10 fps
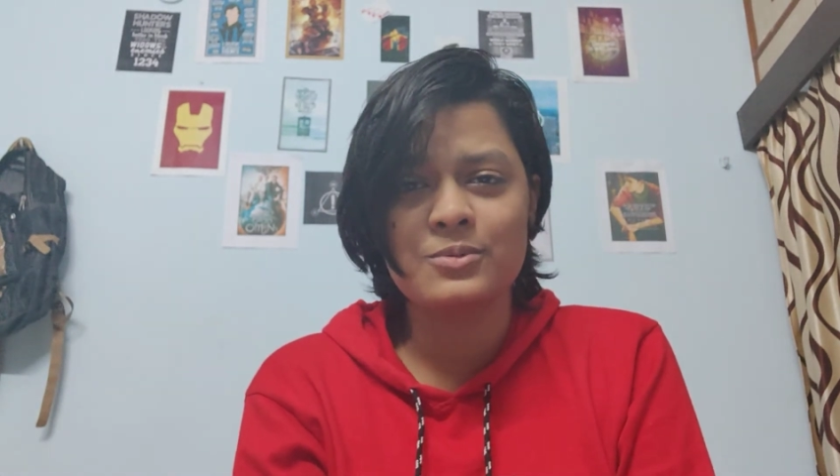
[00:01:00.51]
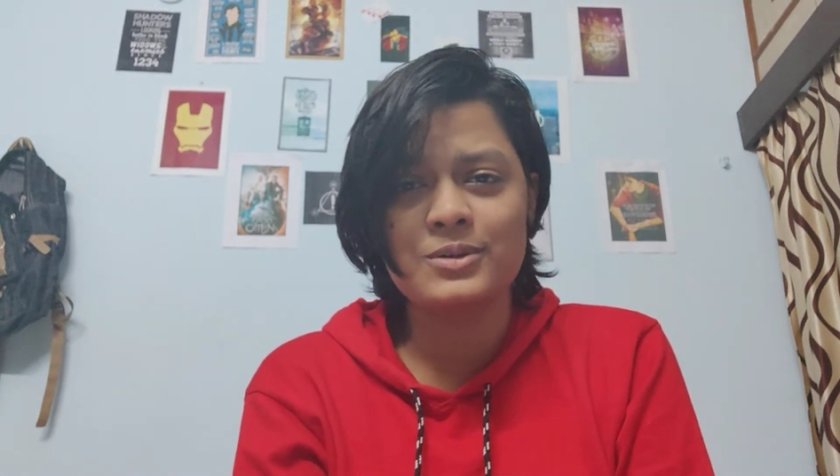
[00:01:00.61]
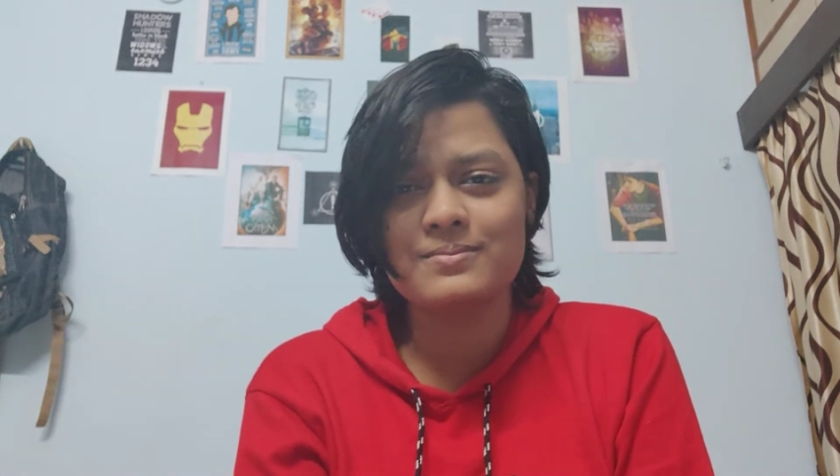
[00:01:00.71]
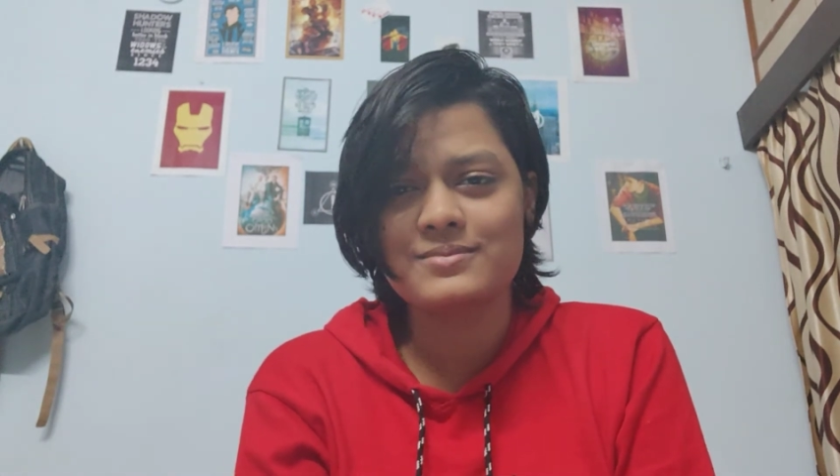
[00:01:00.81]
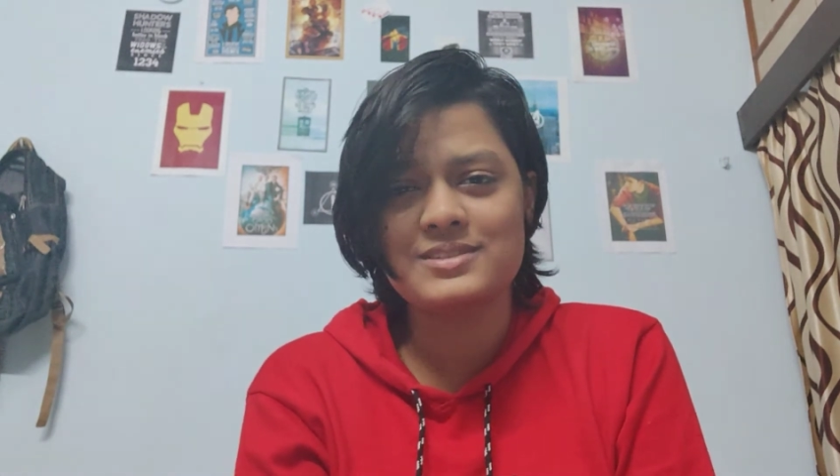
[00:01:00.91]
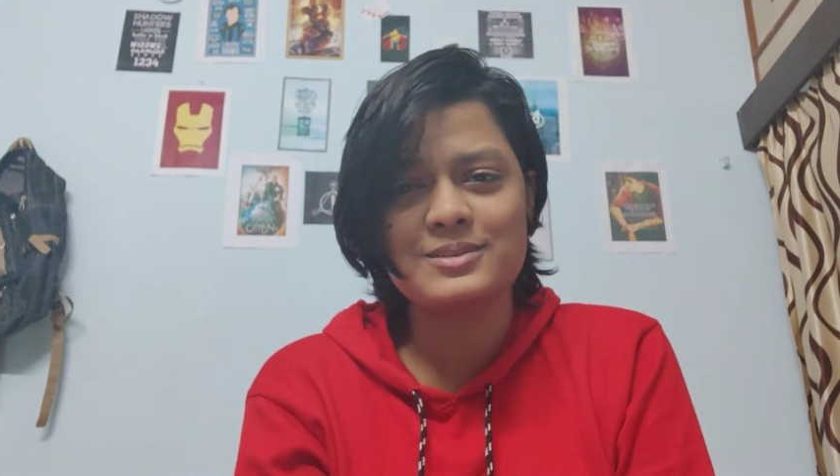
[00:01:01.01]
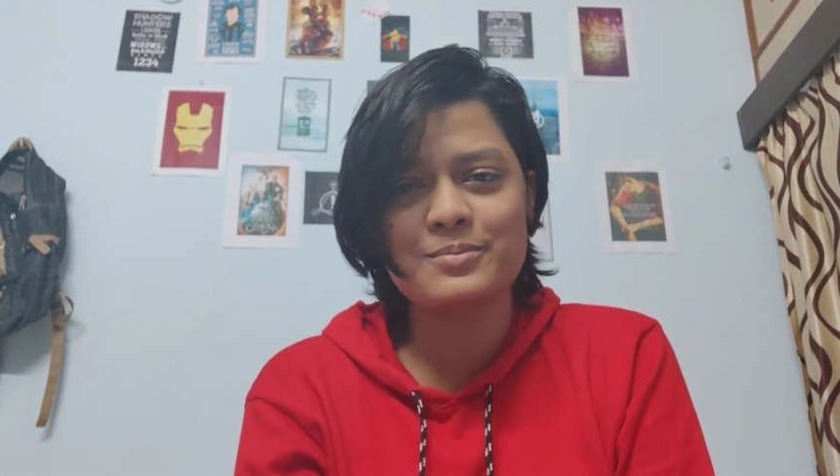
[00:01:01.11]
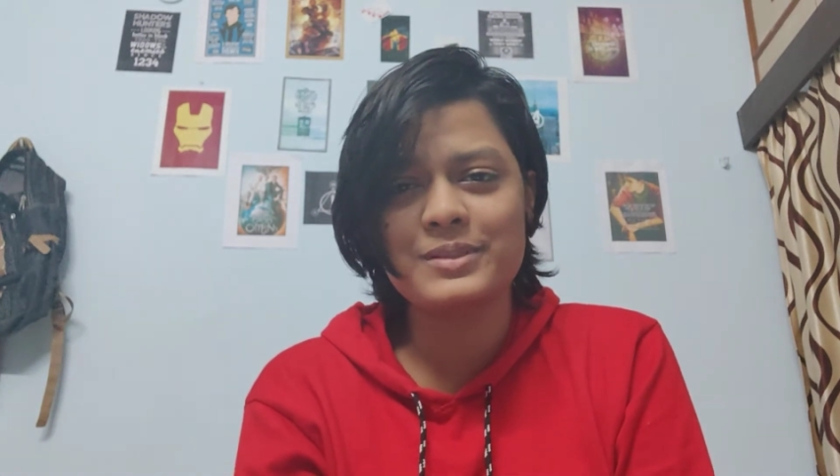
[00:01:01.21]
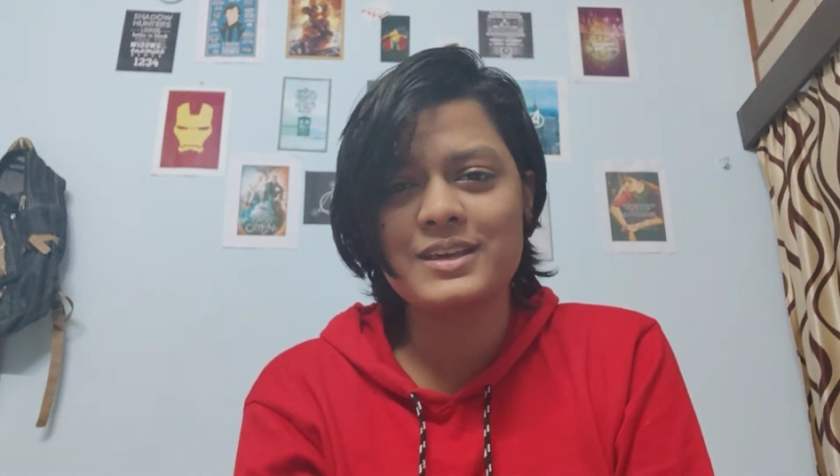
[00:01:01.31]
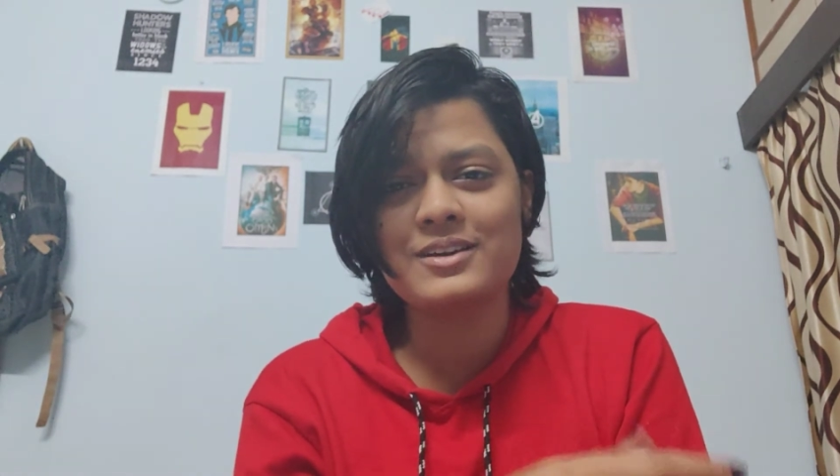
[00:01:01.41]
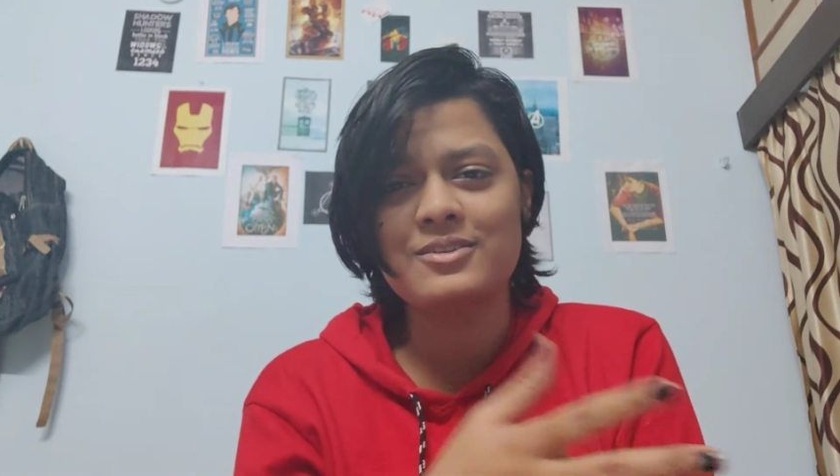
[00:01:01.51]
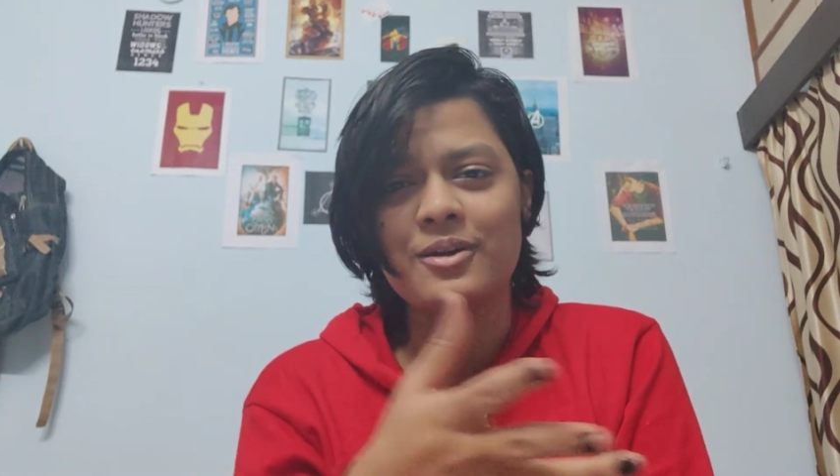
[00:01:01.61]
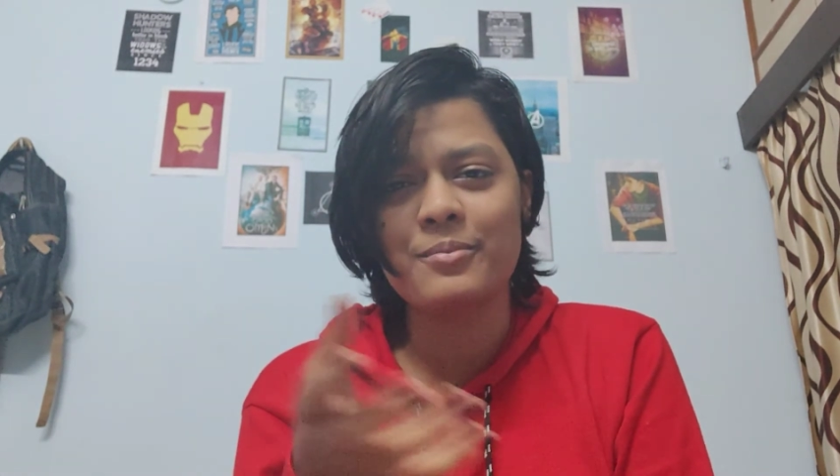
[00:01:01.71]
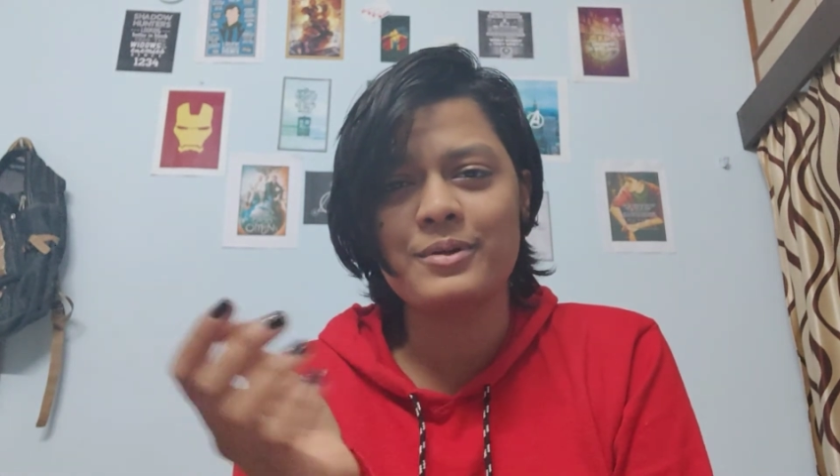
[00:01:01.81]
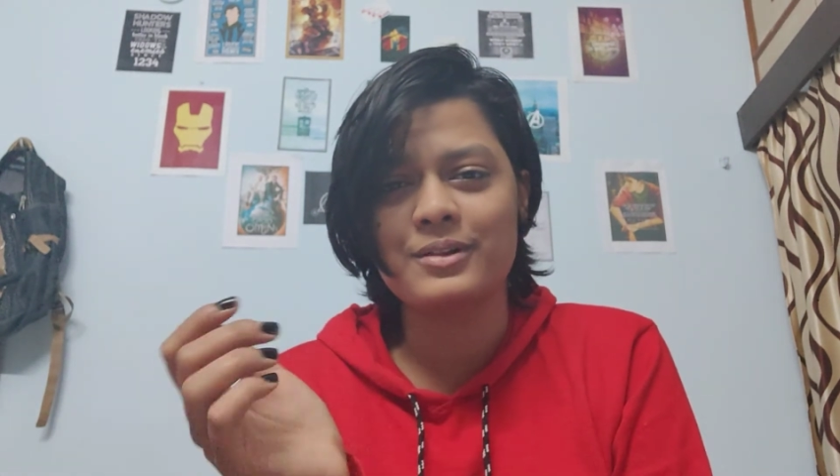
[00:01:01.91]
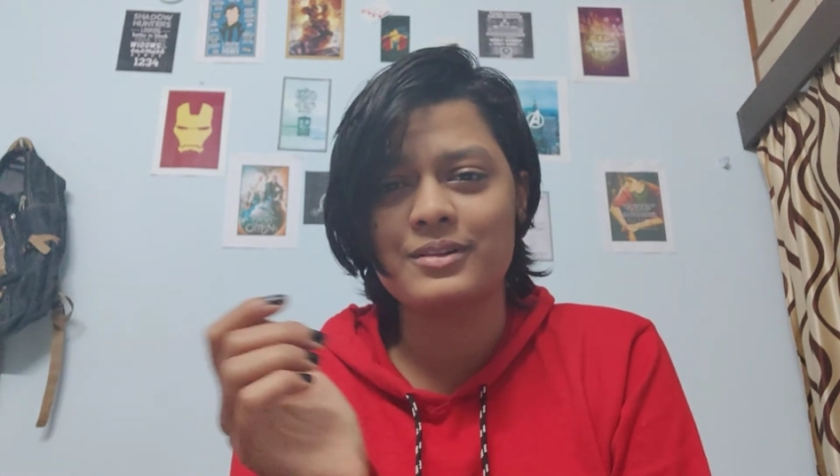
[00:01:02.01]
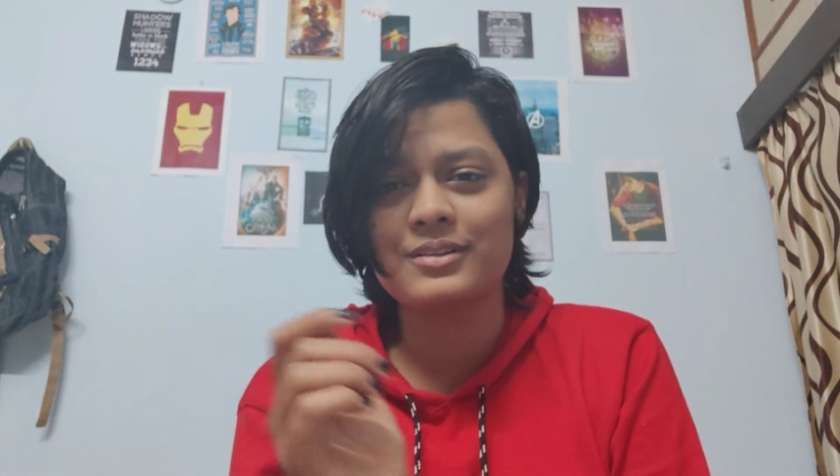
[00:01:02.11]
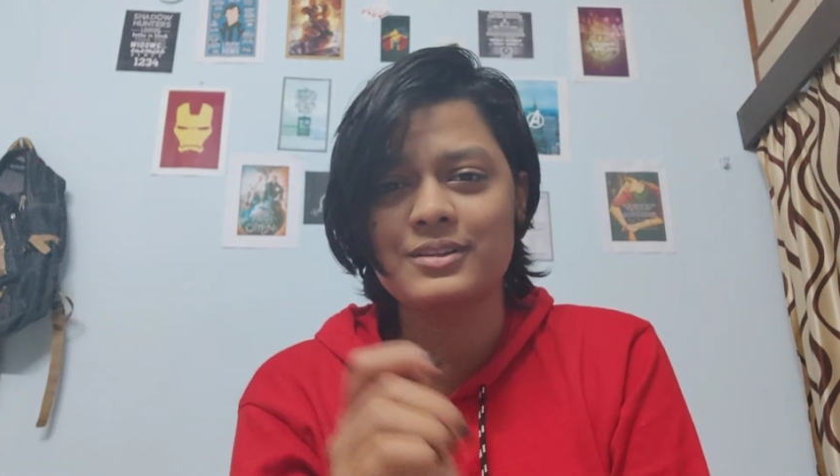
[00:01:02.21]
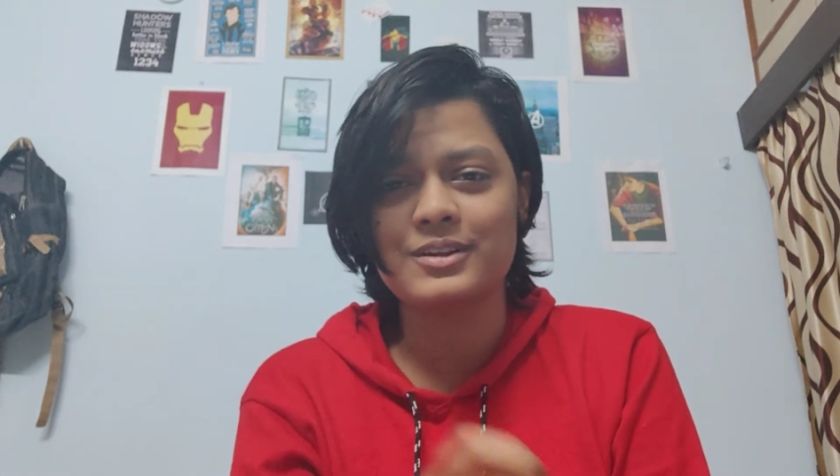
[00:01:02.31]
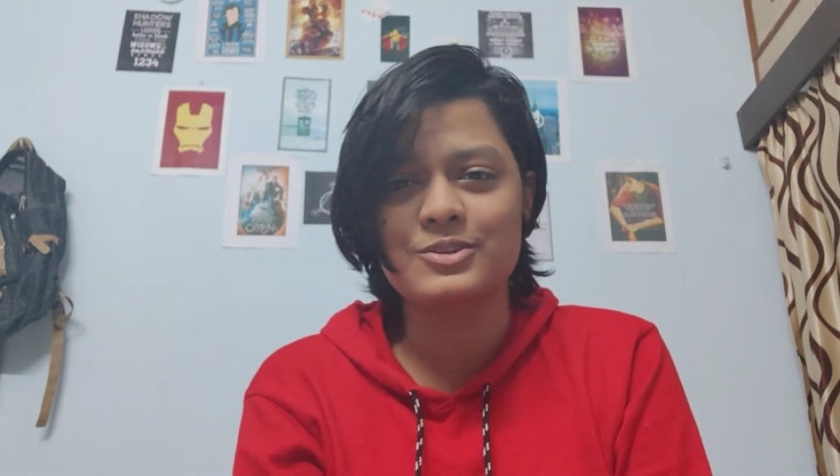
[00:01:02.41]
would simply
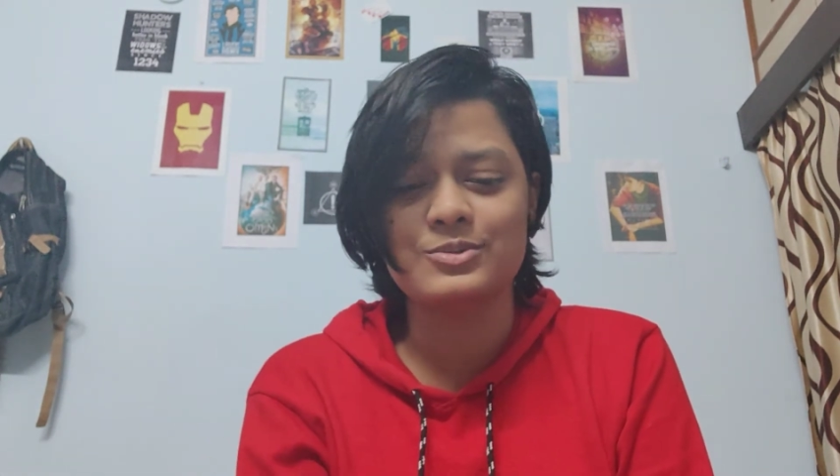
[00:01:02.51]
crumble